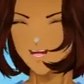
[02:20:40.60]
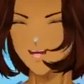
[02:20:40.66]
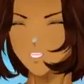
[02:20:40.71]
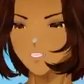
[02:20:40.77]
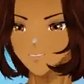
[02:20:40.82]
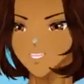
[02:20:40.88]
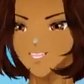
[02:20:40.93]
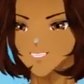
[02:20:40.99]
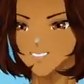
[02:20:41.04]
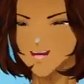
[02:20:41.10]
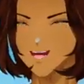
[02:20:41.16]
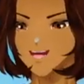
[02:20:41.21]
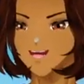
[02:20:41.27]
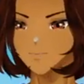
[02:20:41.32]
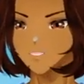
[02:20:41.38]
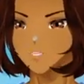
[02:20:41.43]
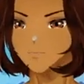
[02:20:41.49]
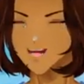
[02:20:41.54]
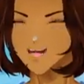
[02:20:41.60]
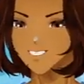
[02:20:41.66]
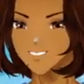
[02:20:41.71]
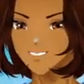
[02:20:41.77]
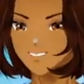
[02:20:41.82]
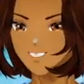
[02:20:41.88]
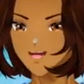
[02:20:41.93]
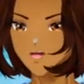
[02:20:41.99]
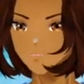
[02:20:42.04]
immediately went back to the
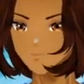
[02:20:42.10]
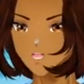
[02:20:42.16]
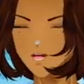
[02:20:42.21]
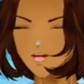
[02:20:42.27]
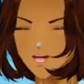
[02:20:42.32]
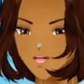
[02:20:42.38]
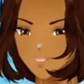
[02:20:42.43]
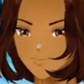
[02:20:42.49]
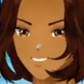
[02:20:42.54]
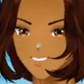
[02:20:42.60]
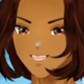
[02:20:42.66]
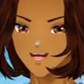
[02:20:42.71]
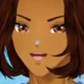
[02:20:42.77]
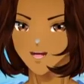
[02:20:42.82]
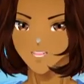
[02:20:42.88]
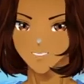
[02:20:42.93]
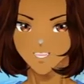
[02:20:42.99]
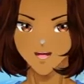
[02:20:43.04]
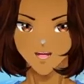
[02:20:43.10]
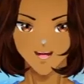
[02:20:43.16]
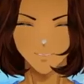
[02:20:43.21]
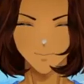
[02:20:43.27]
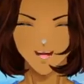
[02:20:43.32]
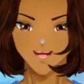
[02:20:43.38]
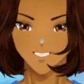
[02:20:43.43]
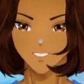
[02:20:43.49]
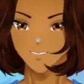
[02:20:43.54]
South Park episode like, you're not
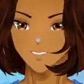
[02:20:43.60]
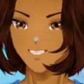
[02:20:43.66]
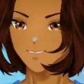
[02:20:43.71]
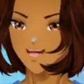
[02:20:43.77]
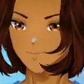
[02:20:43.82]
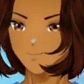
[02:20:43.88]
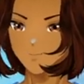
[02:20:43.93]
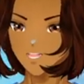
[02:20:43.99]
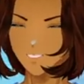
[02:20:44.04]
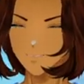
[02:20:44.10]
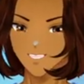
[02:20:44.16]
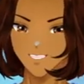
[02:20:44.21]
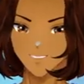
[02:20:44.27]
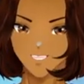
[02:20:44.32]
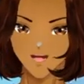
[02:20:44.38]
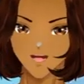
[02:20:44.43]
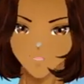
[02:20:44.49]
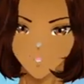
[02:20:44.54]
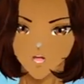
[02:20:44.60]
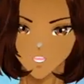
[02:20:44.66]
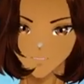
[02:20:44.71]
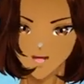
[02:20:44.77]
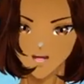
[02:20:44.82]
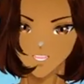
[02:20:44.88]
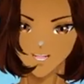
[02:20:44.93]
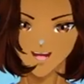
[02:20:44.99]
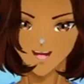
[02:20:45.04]
my, and this kid's brother was like, you're not my
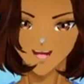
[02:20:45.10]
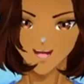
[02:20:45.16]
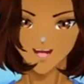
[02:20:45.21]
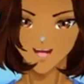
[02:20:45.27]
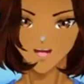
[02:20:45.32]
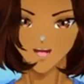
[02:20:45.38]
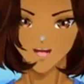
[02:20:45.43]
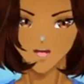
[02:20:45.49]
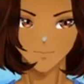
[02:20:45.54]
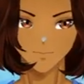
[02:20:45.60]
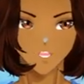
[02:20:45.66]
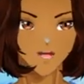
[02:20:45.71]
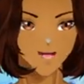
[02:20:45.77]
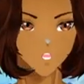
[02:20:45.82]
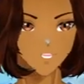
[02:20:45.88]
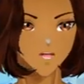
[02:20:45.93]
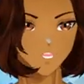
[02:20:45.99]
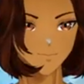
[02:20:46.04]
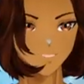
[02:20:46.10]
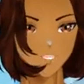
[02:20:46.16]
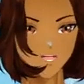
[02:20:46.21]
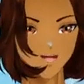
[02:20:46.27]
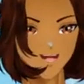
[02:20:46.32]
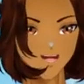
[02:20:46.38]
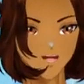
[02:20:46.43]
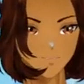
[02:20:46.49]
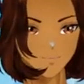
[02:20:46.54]
brother, guy. I'm not your
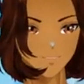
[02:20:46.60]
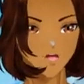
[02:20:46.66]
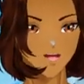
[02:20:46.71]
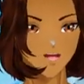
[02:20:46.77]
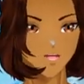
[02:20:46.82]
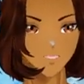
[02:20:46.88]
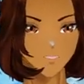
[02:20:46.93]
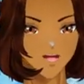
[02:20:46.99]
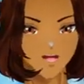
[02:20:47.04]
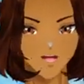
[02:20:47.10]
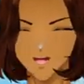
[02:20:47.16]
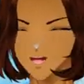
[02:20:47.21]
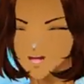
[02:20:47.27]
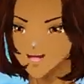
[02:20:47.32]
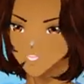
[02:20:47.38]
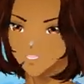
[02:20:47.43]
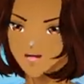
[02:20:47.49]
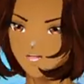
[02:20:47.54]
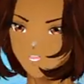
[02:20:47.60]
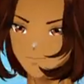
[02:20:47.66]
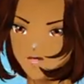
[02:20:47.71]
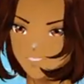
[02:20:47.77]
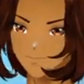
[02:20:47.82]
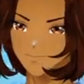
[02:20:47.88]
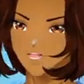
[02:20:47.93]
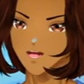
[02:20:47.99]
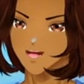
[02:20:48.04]
guy, friend. I'm not your
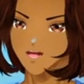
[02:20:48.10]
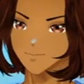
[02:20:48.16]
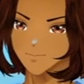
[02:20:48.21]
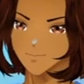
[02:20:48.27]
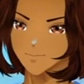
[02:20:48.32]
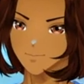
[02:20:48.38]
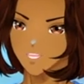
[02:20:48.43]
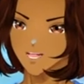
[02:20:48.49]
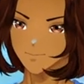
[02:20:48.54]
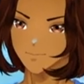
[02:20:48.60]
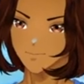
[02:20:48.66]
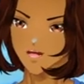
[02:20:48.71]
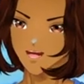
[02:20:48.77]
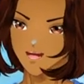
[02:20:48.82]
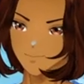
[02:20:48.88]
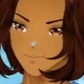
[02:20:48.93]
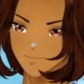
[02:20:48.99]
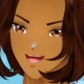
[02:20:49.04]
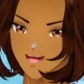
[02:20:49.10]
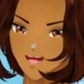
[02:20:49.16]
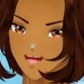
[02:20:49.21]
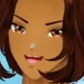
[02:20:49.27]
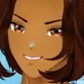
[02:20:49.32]
friend, buddy.